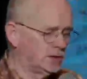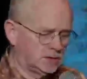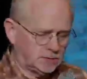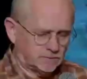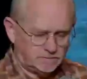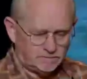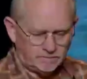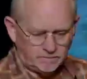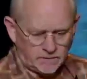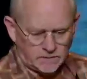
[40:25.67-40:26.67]

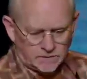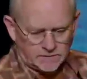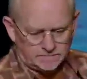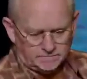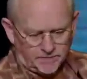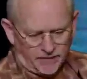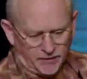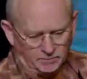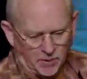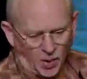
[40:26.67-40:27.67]
And their
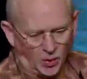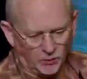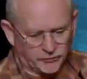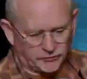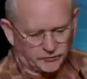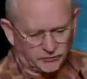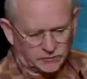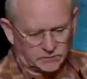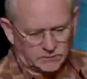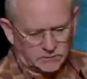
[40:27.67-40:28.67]
bowls,
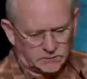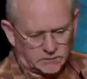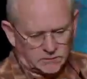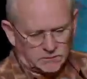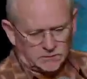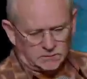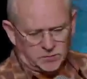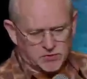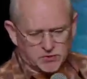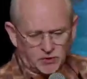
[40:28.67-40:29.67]

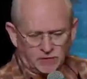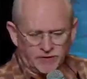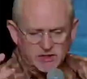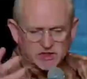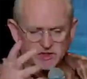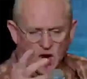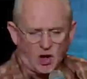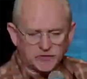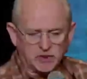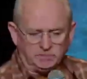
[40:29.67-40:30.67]
preserving
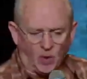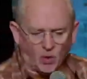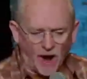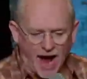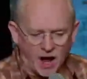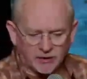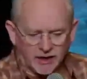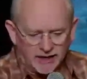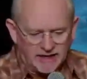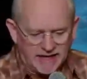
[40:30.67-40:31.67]
salt to pour out
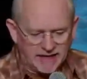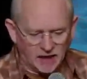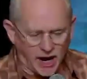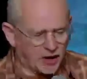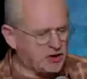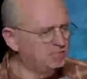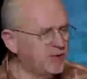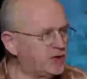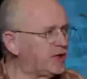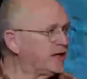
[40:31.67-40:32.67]
and heal our
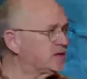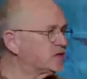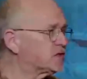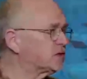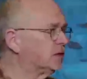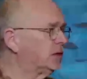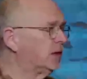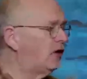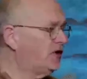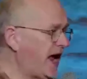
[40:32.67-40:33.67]
communities,
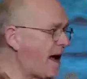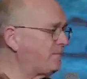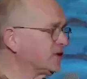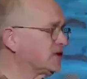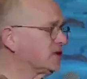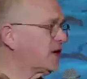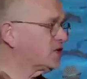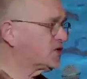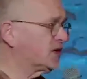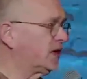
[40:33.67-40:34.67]
our campuses, our
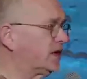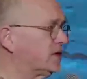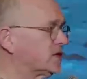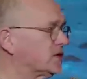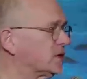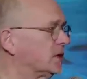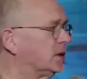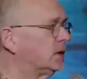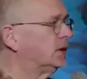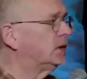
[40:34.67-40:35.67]
cities,
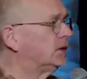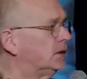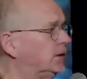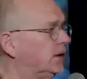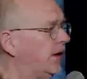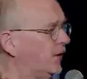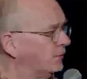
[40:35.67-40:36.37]
and their